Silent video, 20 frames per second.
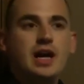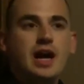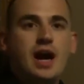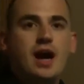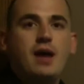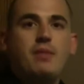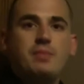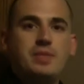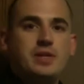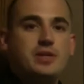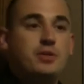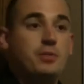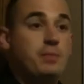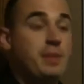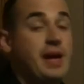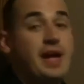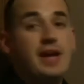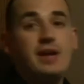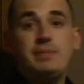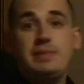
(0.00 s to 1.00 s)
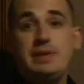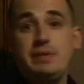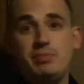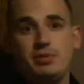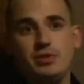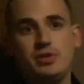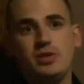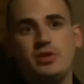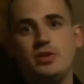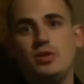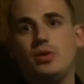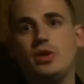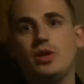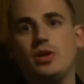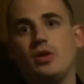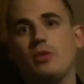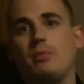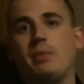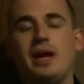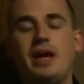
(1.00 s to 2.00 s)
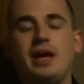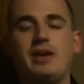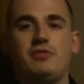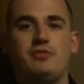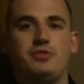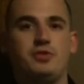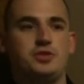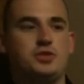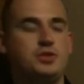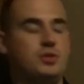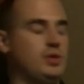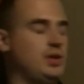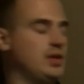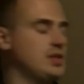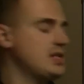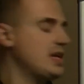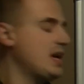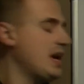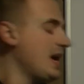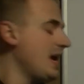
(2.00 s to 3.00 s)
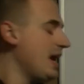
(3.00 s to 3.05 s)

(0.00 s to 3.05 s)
either paying people to do it or paying for tools.